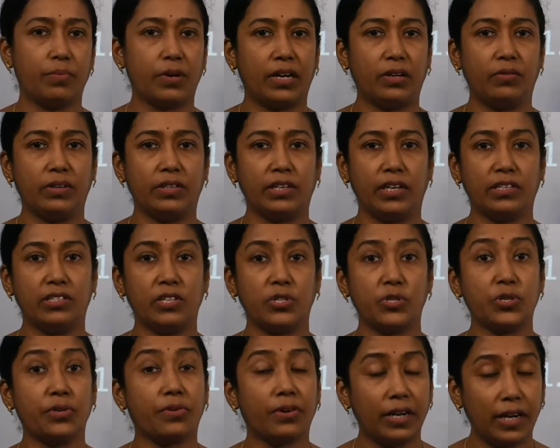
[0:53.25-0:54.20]

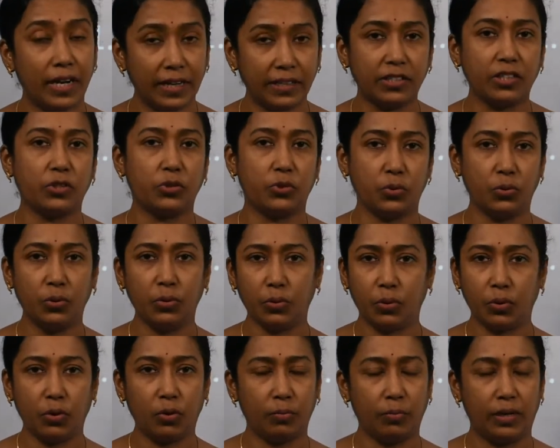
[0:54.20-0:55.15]
privatization related to
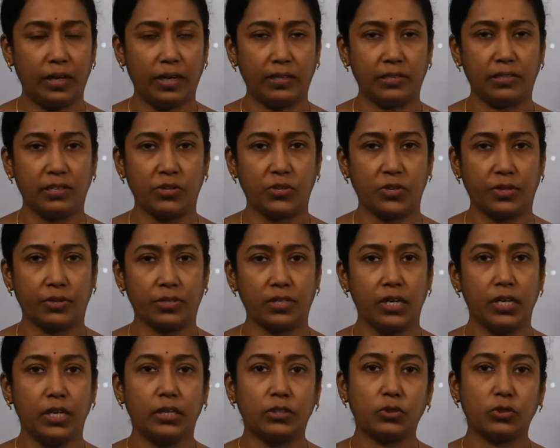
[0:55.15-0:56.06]
globalizations.